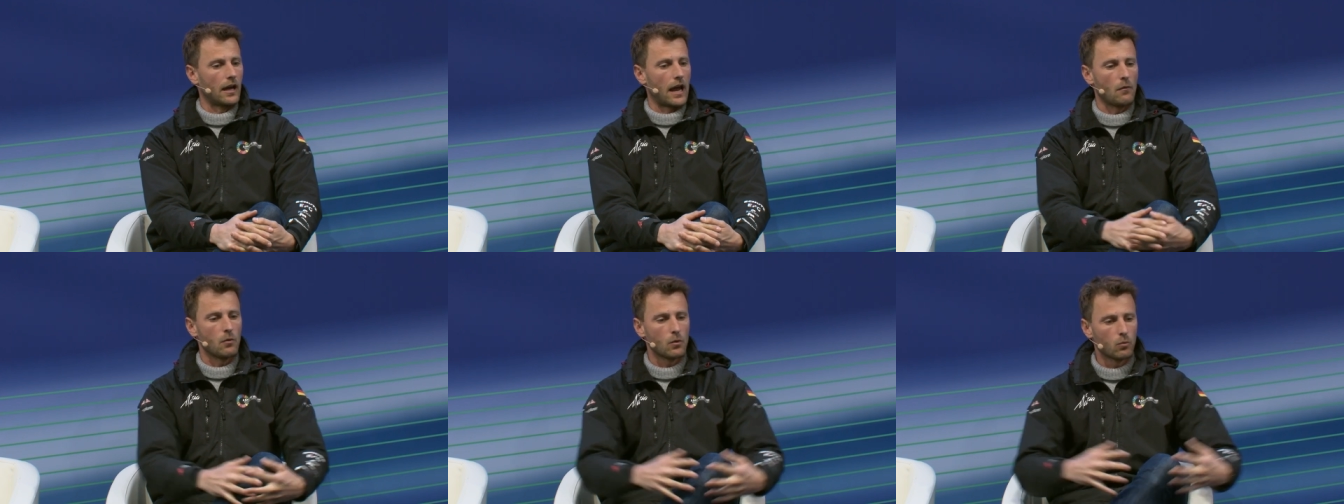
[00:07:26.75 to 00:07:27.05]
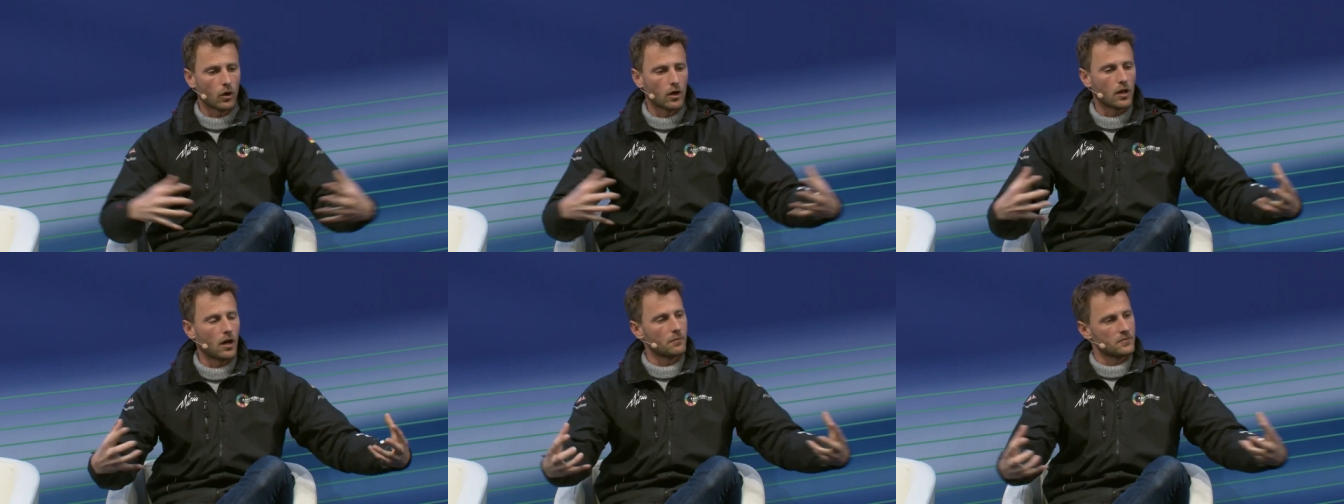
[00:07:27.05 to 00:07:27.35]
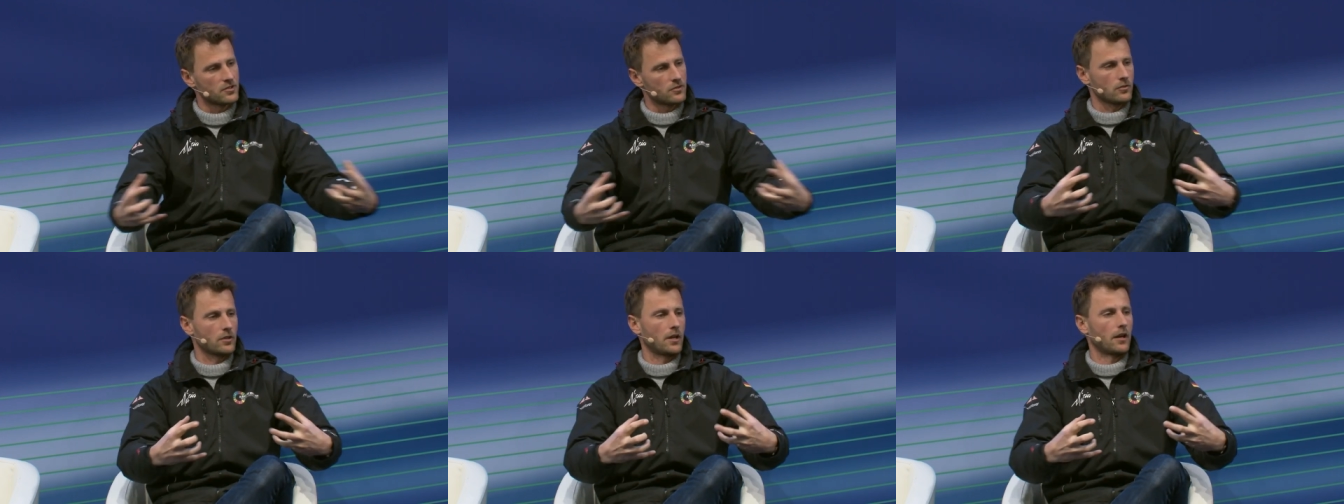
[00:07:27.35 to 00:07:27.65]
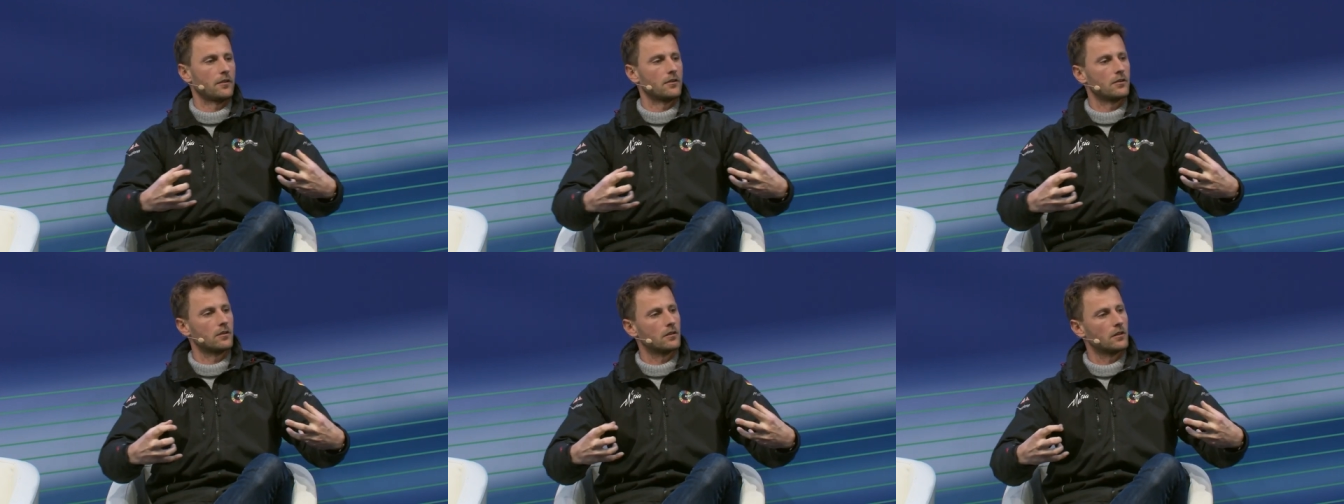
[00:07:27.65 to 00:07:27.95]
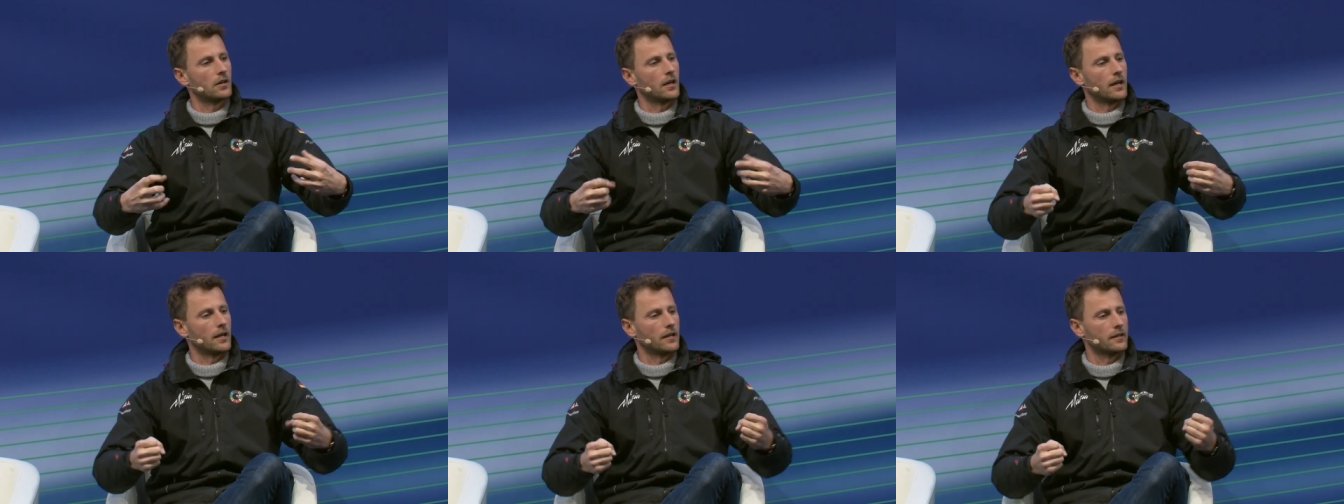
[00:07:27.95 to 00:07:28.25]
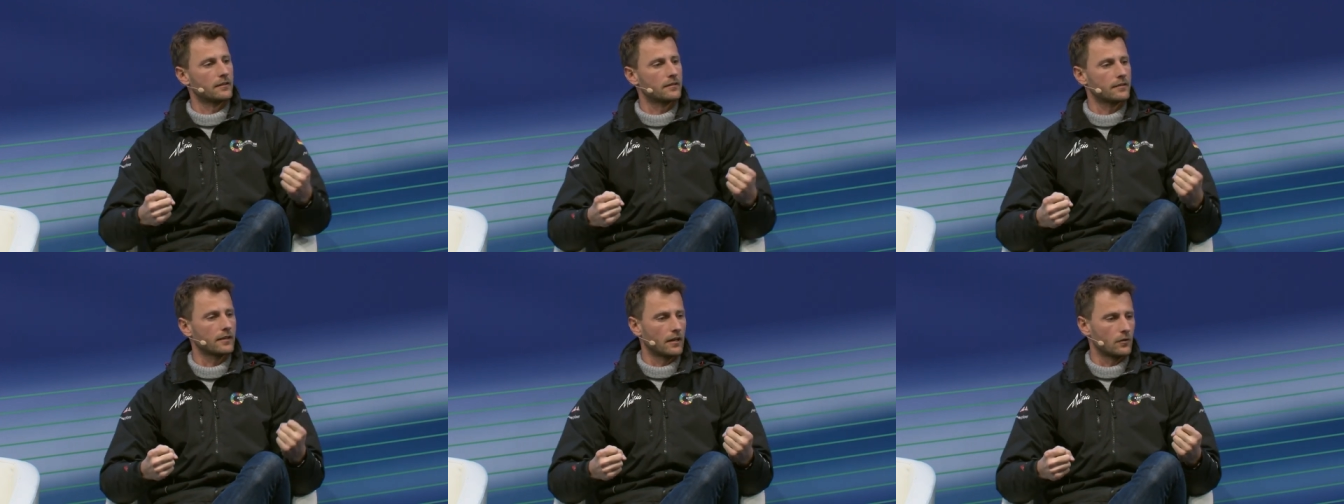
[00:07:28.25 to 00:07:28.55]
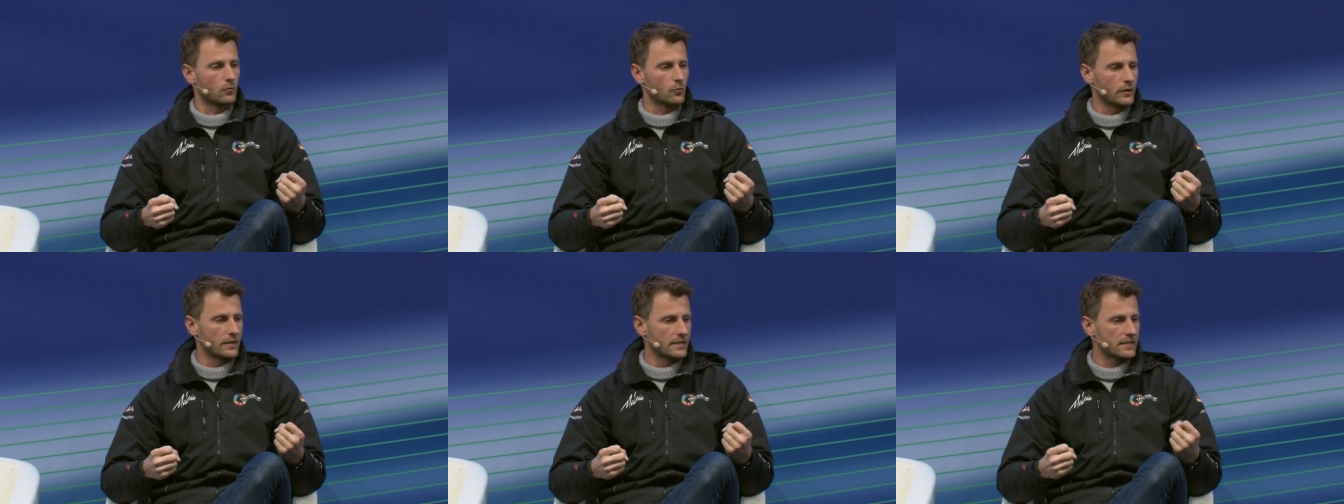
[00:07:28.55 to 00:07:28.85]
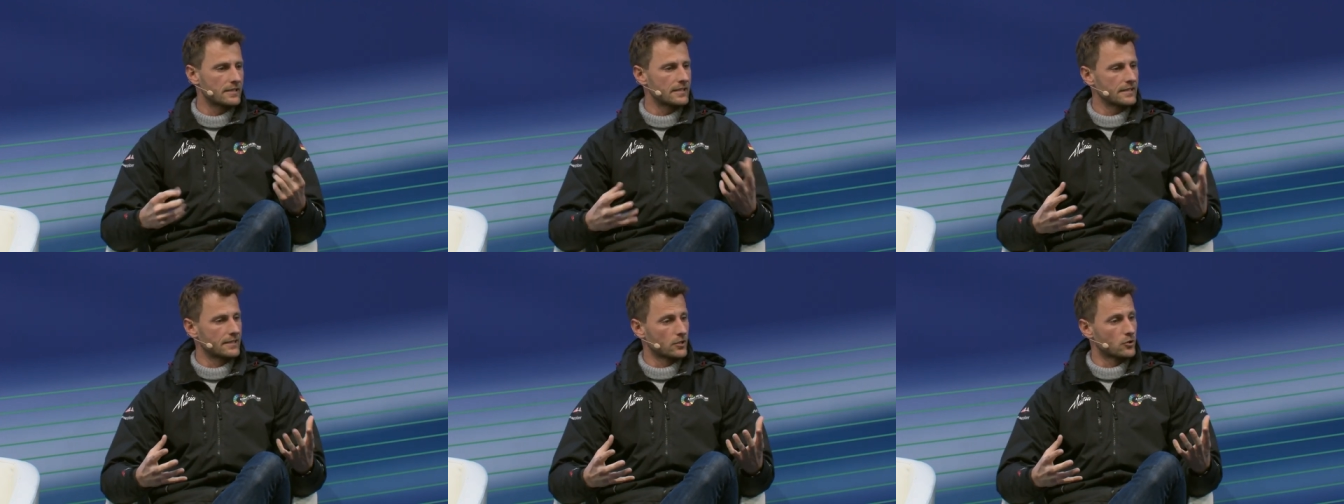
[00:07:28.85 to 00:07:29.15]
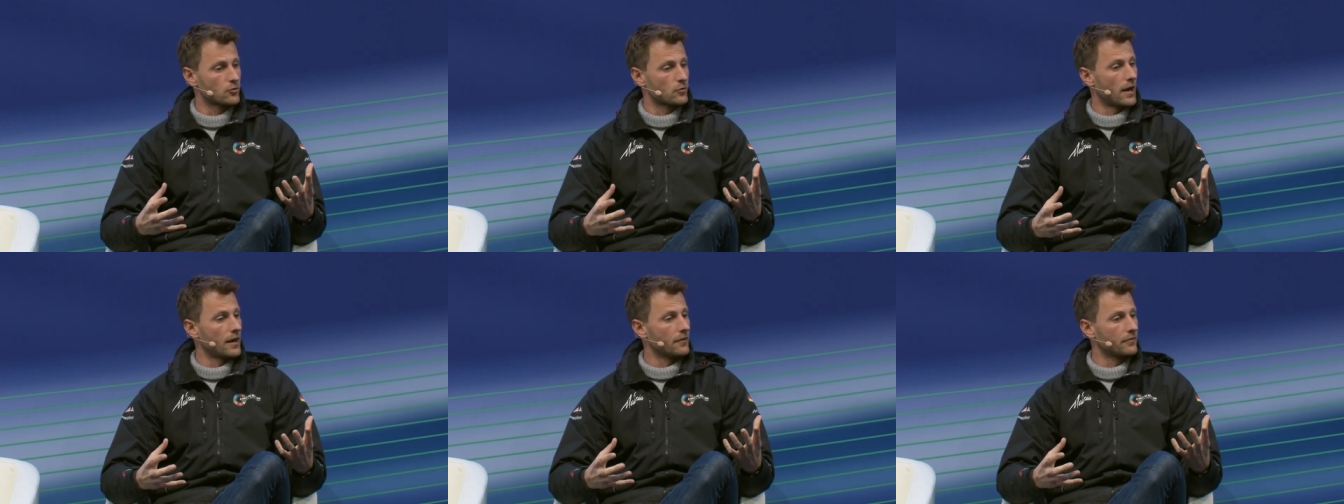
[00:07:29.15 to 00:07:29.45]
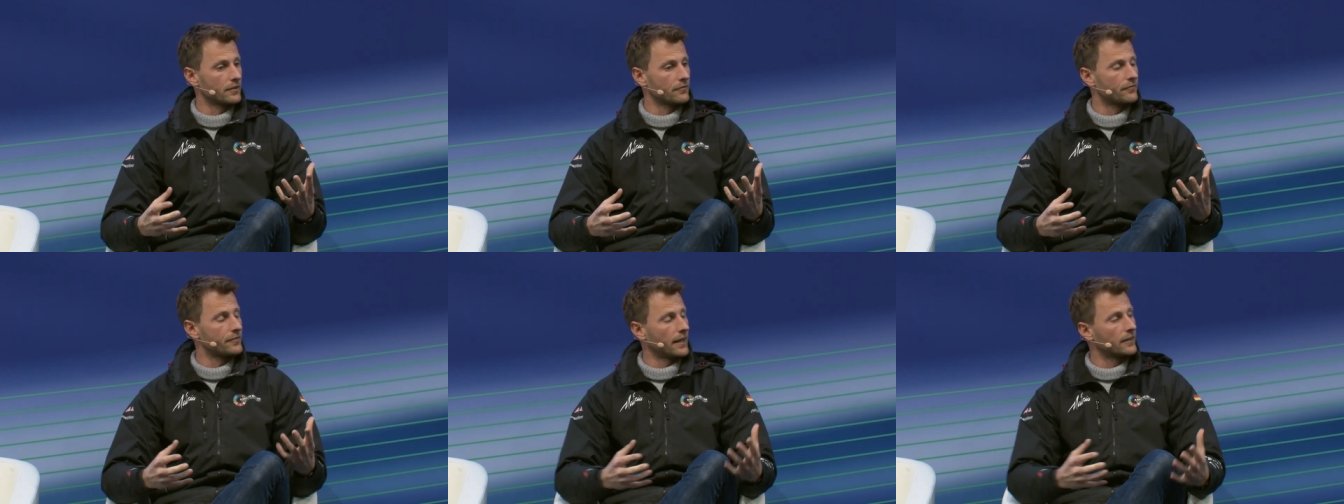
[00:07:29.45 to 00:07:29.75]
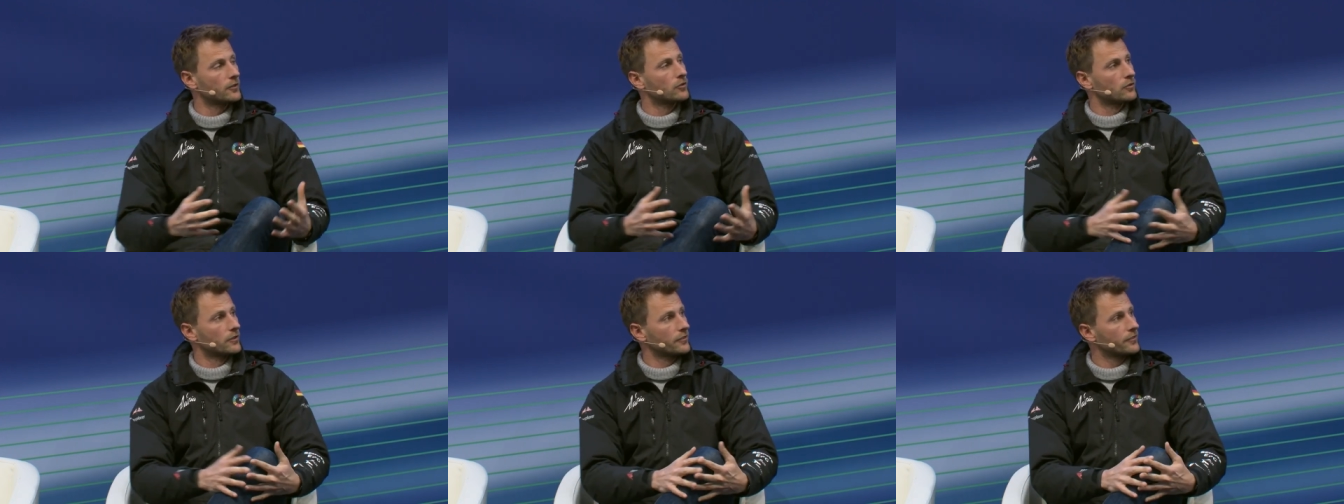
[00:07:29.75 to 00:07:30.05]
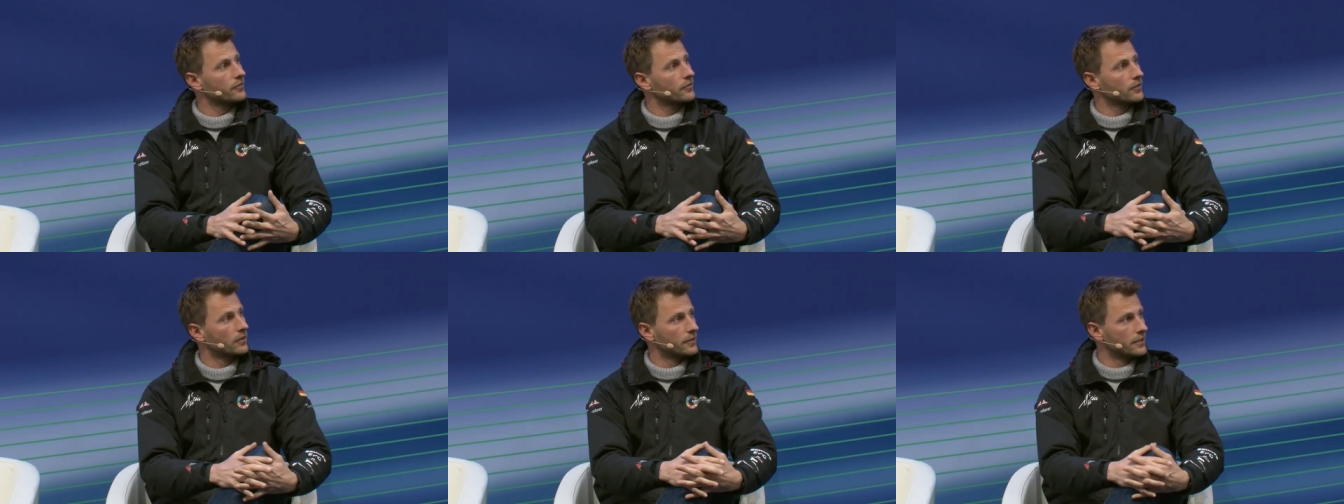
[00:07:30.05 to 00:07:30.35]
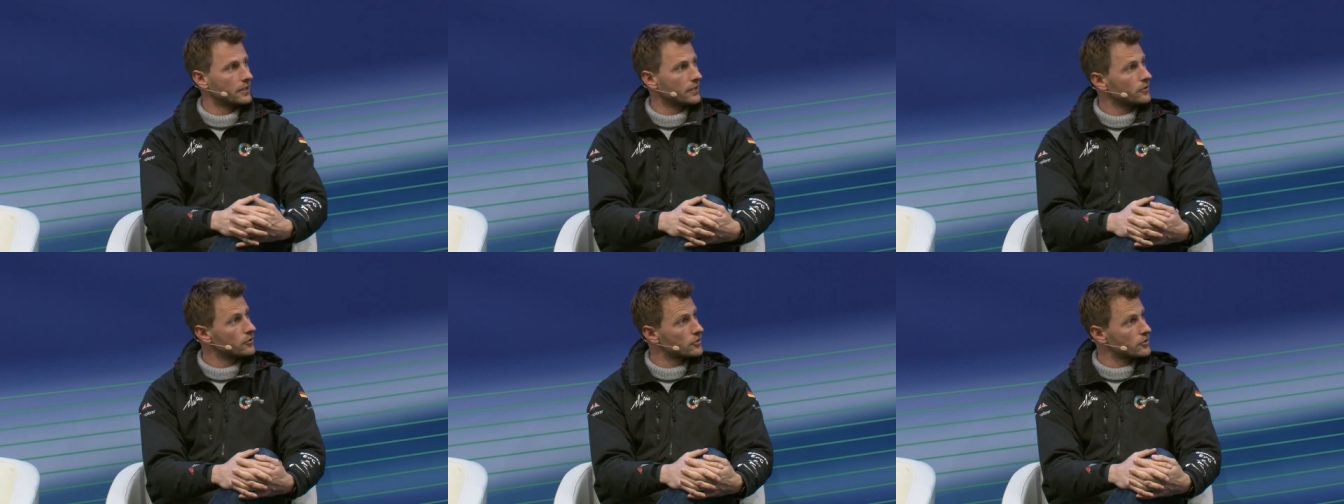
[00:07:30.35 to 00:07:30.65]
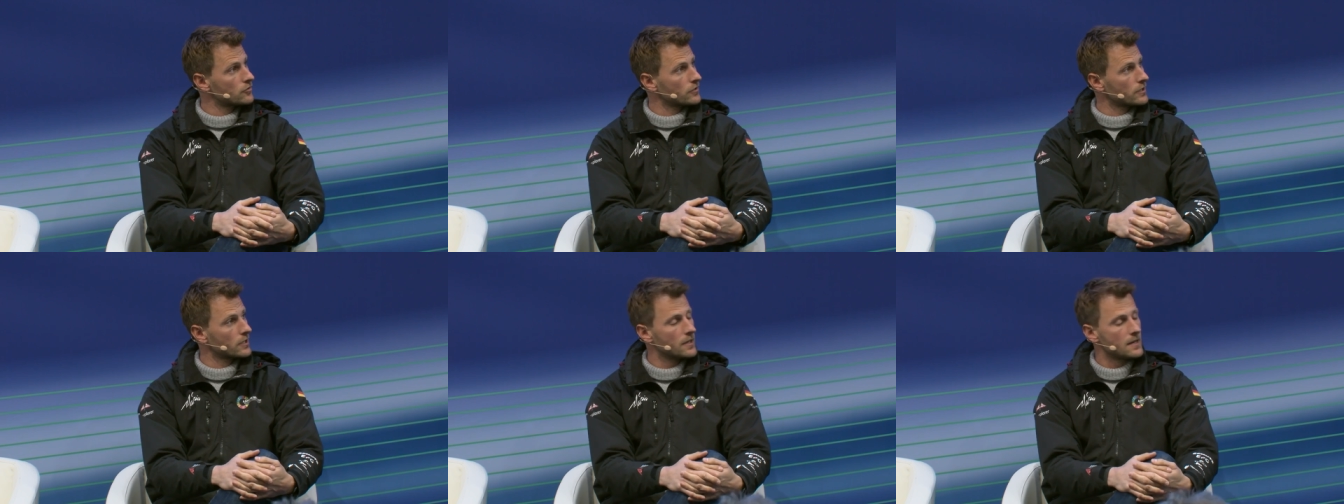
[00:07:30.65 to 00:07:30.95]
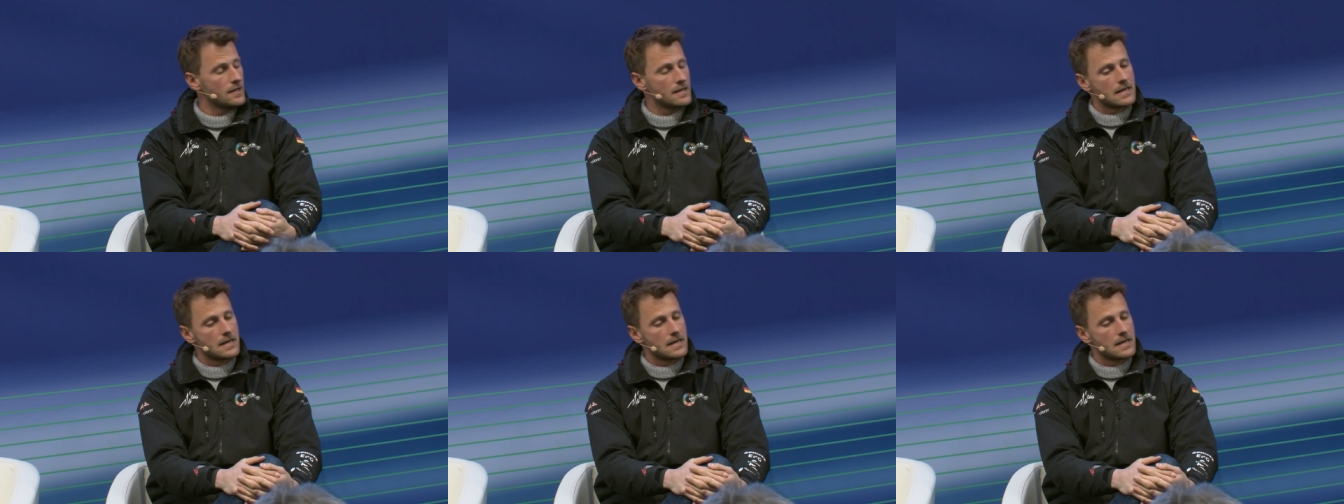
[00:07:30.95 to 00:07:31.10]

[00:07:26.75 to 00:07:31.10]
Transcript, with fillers: everyone comes together and and really see the driving factors in the industry.